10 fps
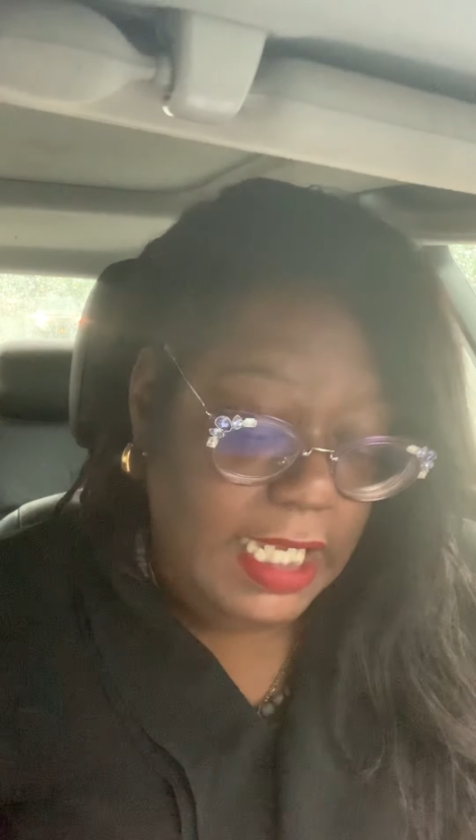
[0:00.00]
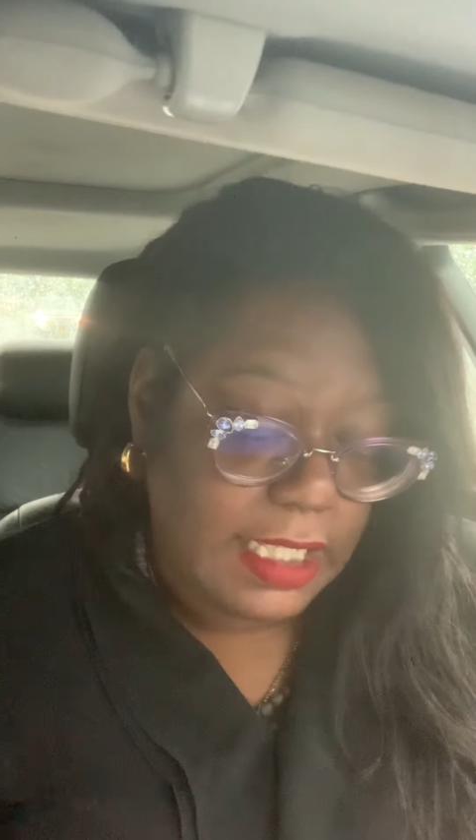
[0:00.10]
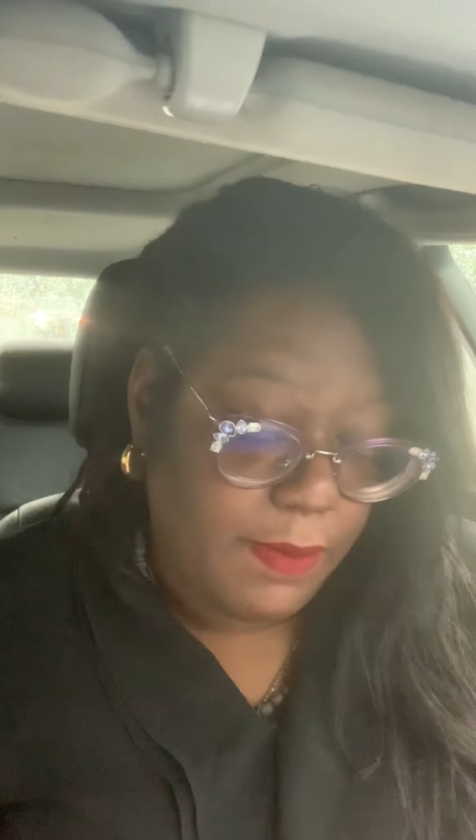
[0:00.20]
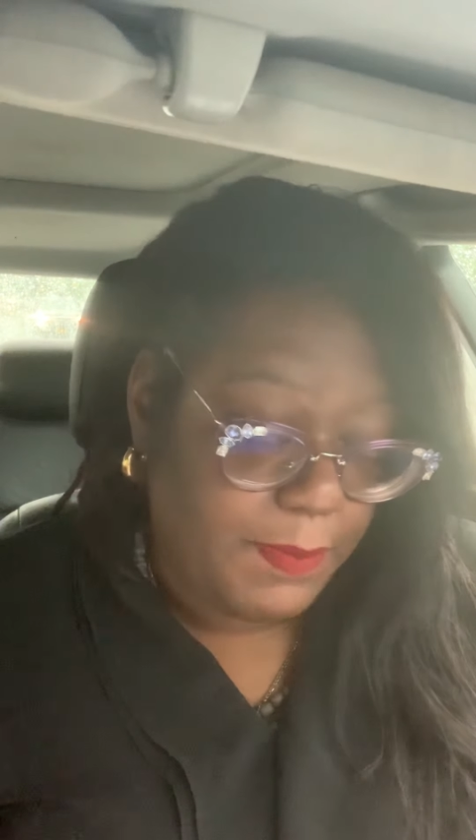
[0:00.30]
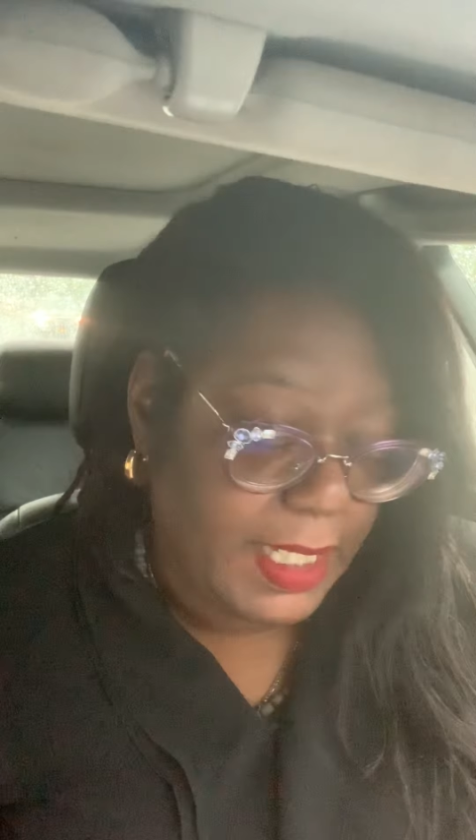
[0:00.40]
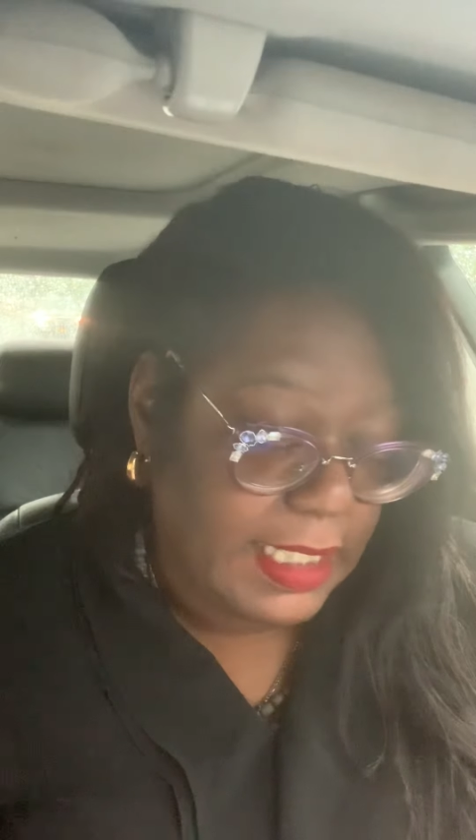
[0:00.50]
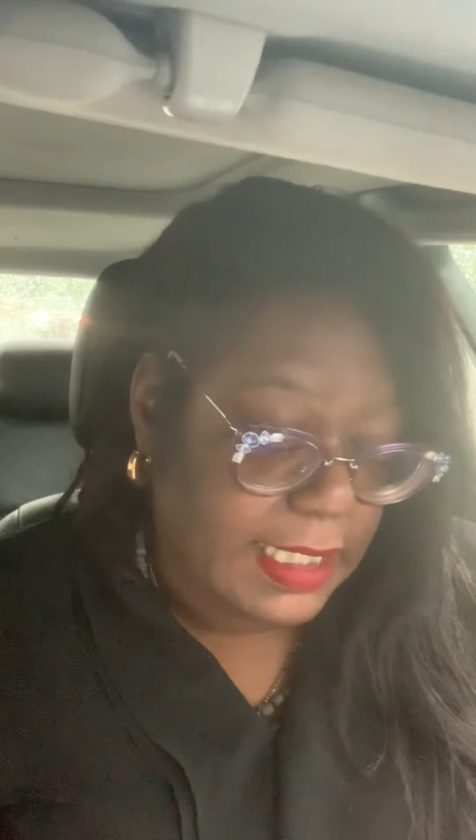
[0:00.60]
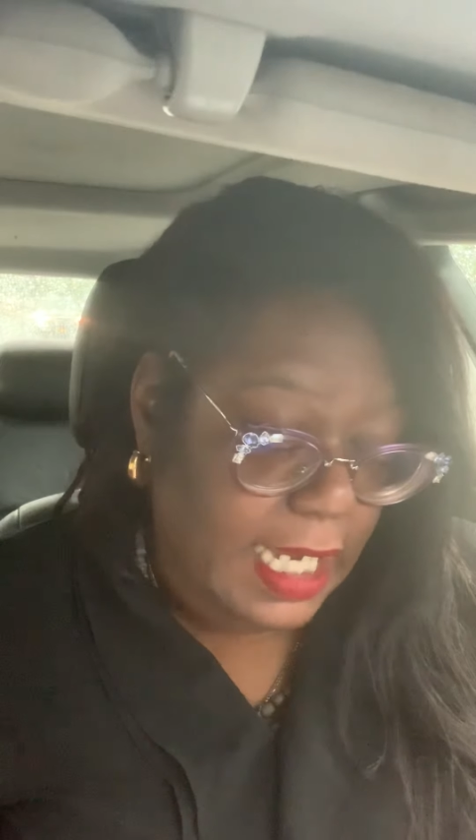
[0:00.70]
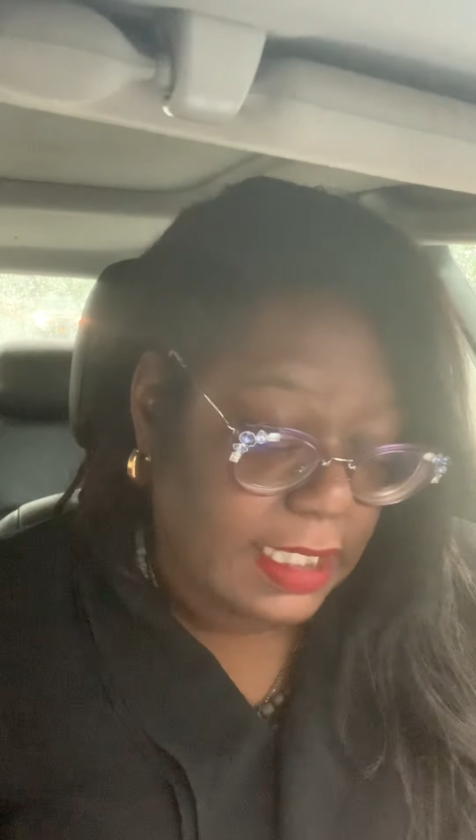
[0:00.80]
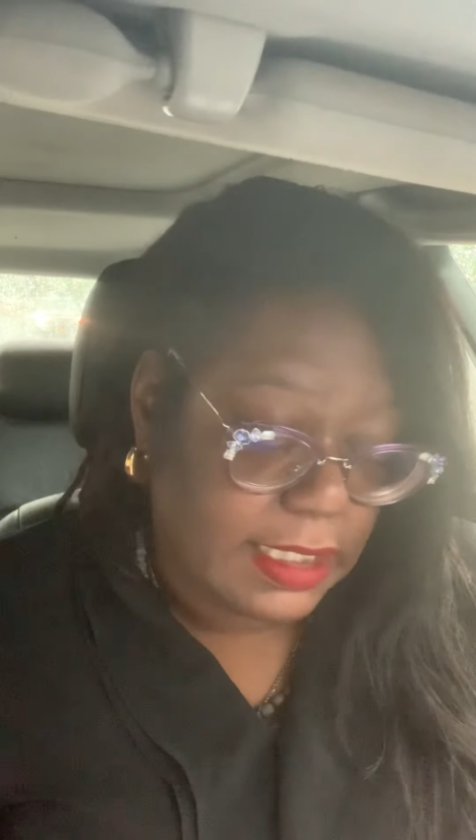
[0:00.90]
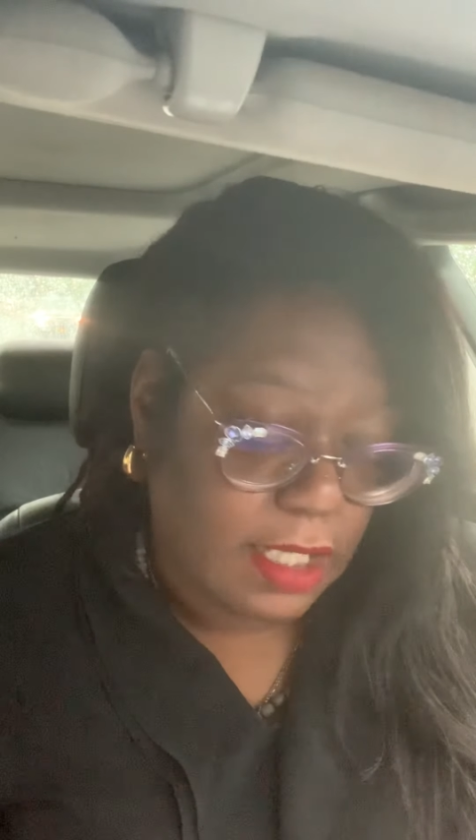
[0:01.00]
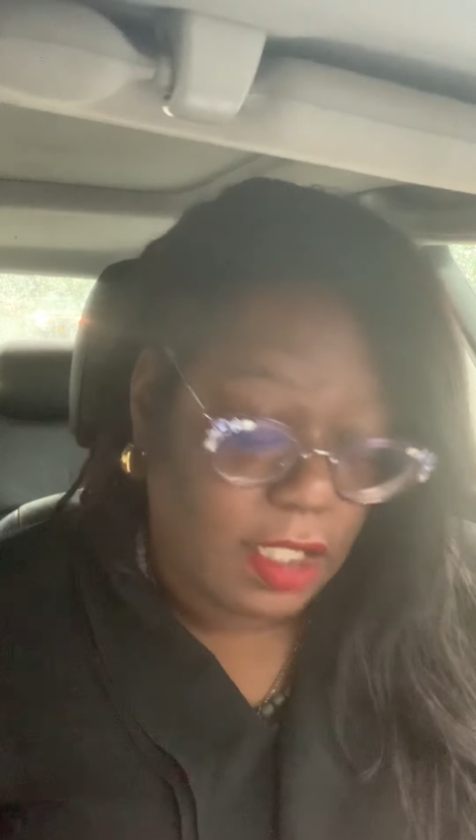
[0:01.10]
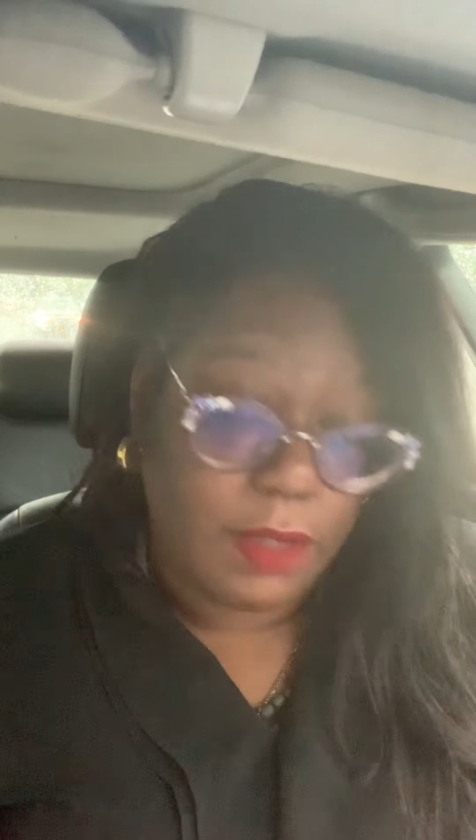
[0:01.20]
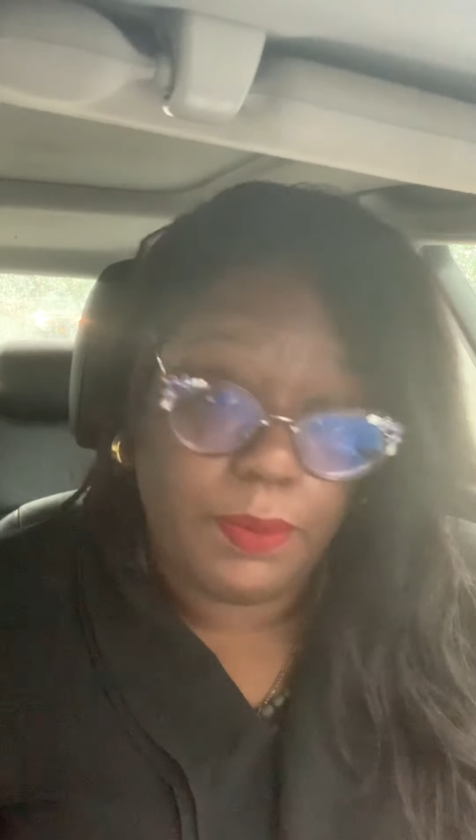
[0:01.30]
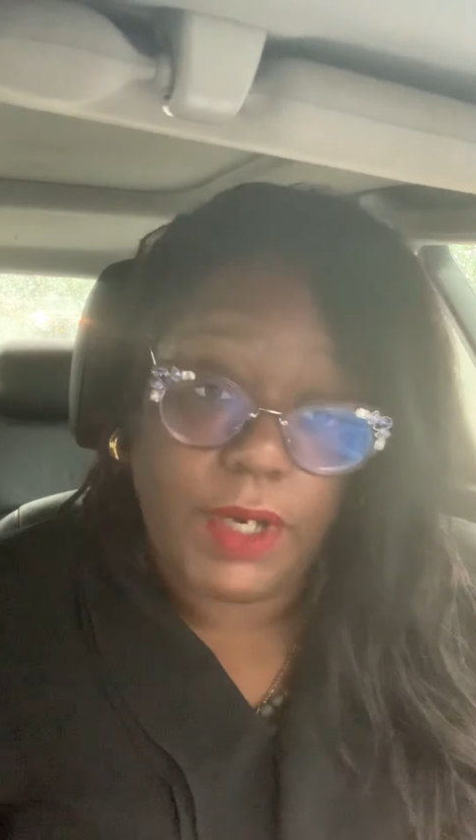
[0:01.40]
in the mean
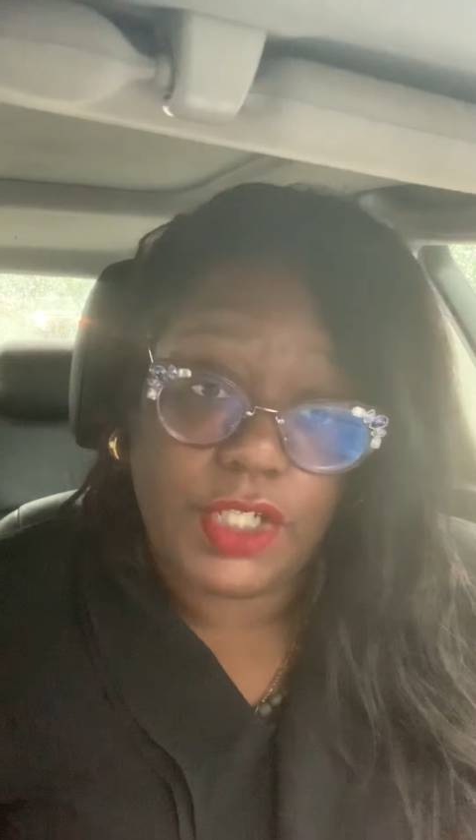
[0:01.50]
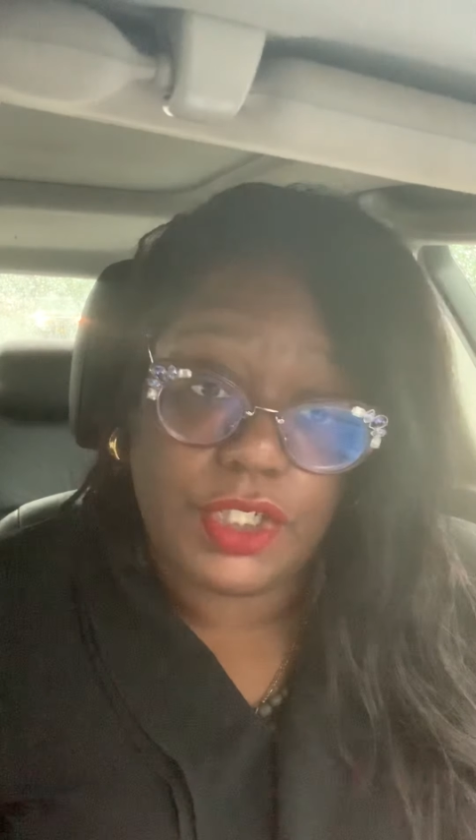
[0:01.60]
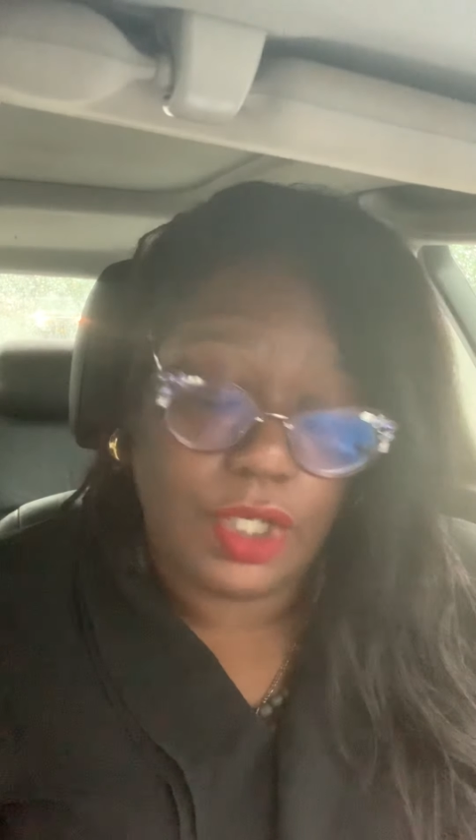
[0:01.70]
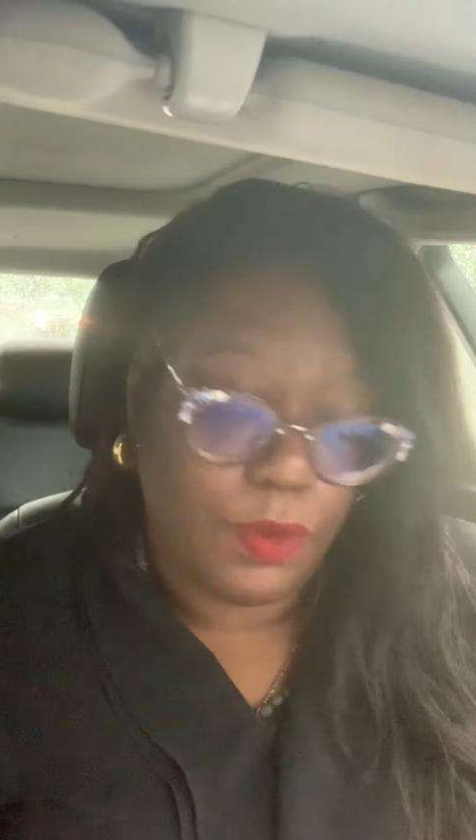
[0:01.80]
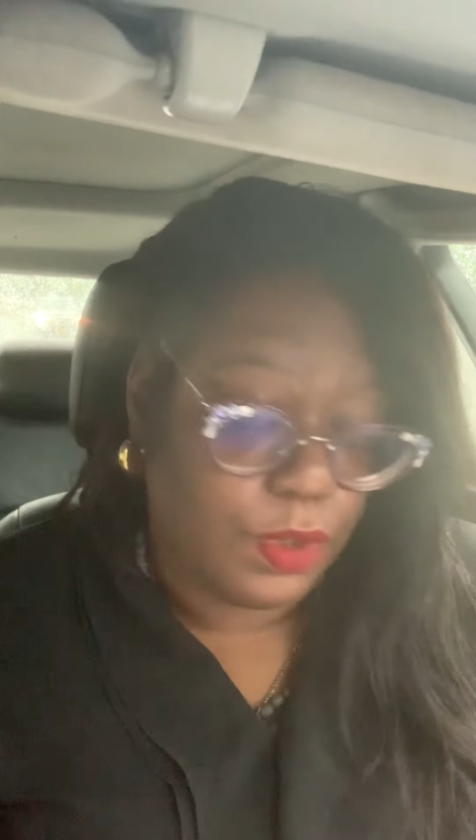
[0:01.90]
diastolic pressure